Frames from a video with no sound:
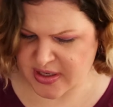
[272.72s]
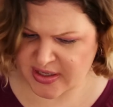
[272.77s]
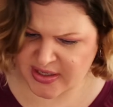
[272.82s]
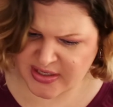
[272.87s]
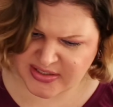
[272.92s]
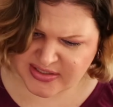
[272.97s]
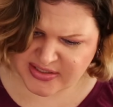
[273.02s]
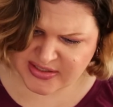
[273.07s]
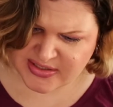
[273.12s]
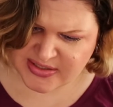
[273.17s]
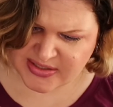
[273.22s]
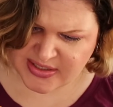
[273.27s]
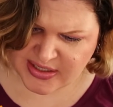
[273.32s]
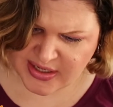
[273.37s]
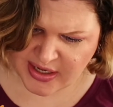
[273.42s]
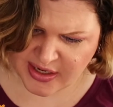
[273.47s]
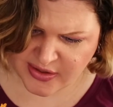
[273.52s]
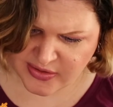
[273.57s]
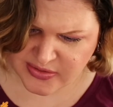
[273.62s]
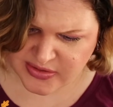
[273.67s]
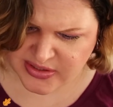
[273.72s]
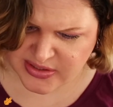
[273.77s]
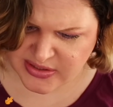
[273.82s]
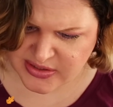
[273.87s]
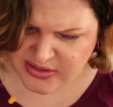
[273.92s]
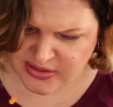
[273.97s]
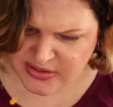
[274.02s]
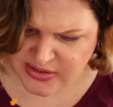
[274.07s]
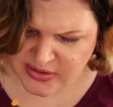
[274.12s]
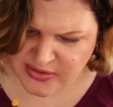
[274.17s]
guess it's 10 ounce,
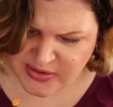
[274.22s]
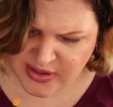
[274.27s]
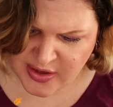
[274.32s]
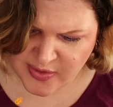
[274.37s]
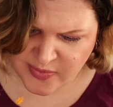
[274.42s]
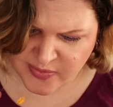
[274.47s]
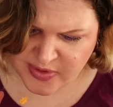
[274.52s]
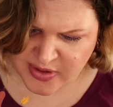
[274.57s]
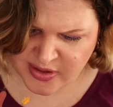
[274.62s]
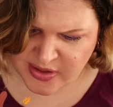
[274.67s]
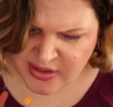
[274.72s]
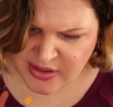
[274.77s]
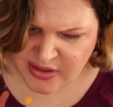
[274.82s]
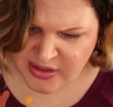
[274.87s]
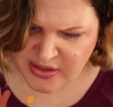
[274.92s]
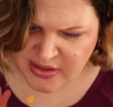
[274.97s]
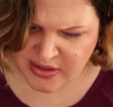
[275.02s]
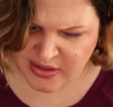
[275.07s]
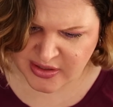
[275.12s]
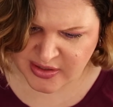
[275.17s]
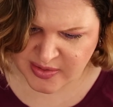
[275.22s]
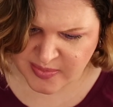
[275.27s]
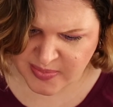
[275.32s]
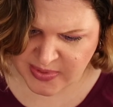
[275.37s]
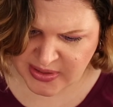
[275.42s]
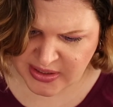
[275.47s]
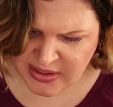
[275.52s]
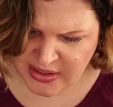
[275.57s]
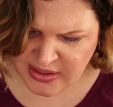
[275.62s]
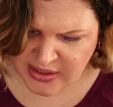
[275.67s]
so that would
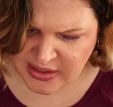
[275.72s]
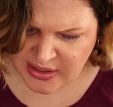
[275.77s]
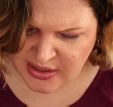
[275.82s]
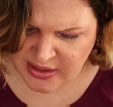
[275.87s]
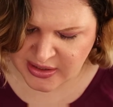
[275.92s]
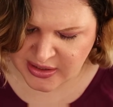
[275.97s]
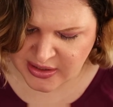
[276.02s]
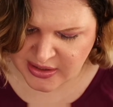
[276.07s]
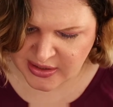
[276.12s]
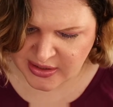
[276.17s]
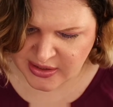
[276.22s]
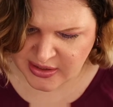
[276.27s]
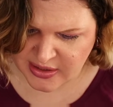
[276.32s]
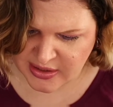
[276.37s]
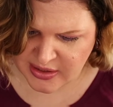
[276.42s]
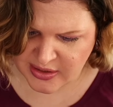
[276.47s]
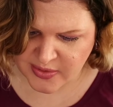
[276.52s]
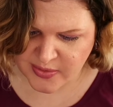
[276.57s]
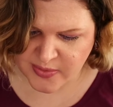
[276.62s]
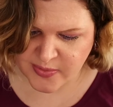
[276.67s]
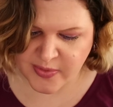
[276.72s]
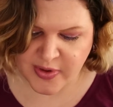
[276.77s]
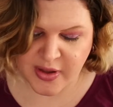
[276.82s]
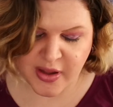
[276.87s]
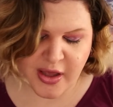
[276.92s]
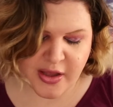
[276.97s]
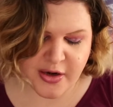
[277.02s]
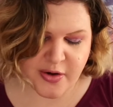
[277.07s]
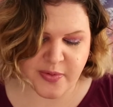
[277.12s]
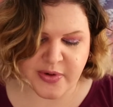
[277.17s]
be, well,
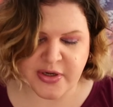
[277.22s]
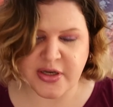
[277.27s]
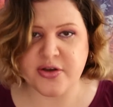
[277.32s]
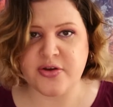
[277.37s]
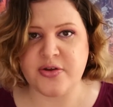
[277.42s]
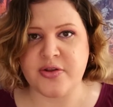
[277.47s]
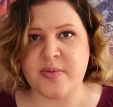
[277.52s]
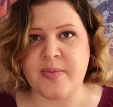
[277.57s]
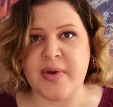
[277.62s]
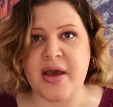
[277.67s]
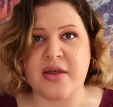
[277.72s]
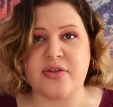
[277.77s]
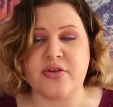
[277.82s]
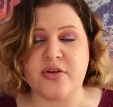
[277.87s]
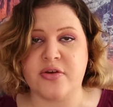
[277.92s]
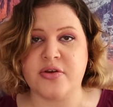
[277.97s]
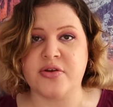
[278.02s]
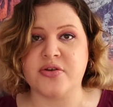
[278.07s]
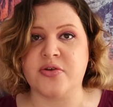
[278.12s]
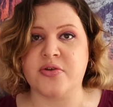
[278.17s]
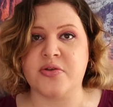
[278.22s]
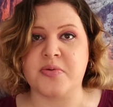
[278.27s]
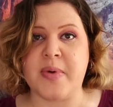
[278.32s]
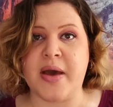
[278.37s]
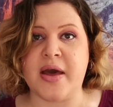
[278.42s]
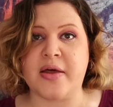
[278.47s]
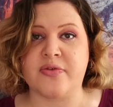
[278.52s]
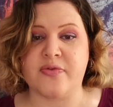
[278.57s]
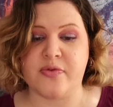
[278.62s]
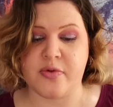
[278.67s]
I don't want to do the math, you can do the
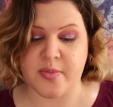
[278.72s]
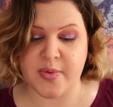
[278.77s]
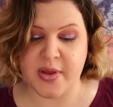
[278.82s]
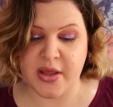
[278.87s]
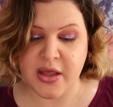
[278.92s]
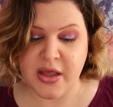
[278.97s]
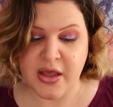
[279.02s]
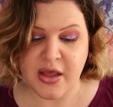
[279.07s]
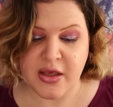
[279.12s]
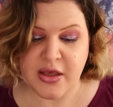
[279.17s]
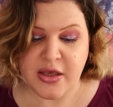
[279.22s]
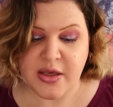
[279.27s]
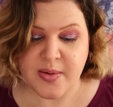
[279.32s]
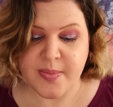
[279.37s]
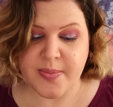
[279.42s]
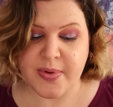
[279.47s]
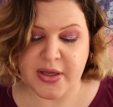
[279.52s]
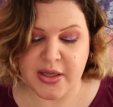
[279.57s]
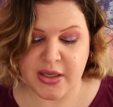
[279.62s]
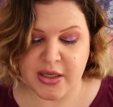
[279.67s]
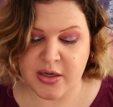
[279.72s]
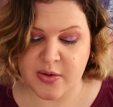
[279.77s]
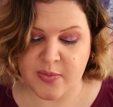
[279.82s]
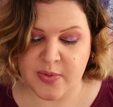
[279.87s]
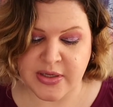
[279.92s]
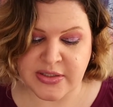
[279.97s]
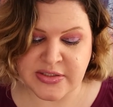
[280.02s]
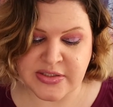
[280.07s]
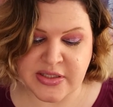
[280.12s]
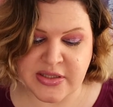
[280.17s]
math for me. But
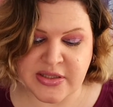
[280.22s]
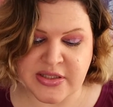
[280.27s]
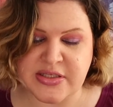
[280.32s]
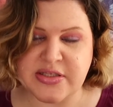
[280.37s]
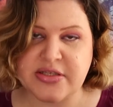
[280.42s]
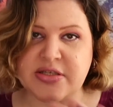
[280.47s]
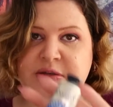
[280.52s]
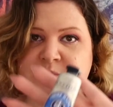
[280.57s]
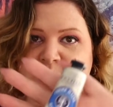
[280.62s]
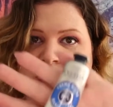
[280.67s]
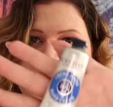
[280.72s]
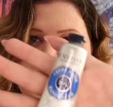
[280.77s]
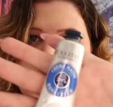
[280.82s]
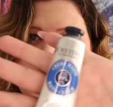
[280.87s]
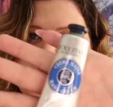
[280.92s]
anyways, this is what